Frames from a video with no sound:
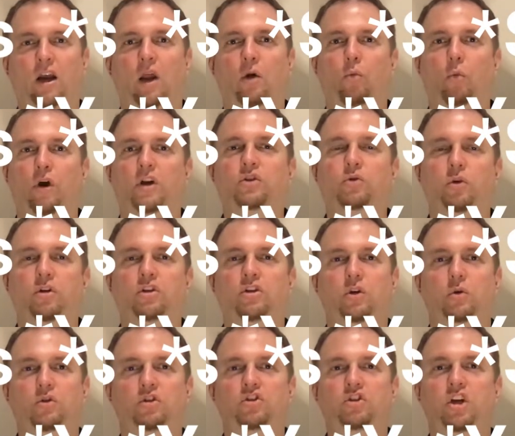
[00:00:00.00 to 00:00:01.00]
And what it's going to
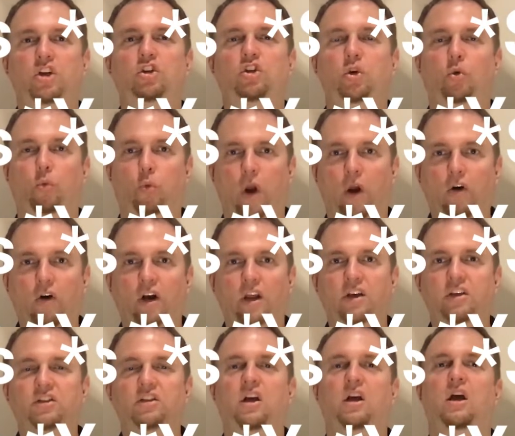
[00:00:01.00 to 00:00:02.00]
do is teach you where it
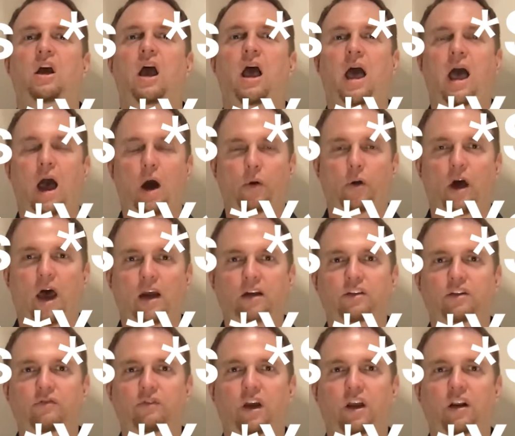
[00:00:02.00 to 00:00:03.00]
is, how to
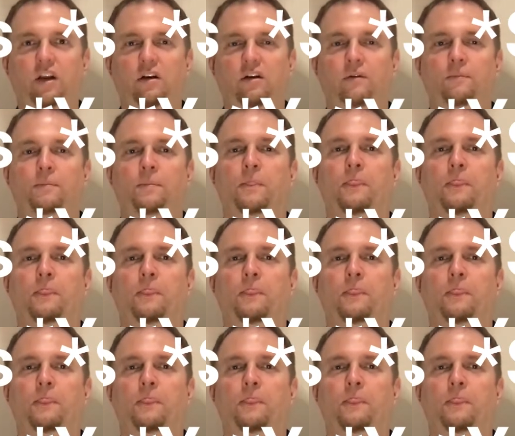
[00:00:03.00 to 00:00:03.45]
activate it,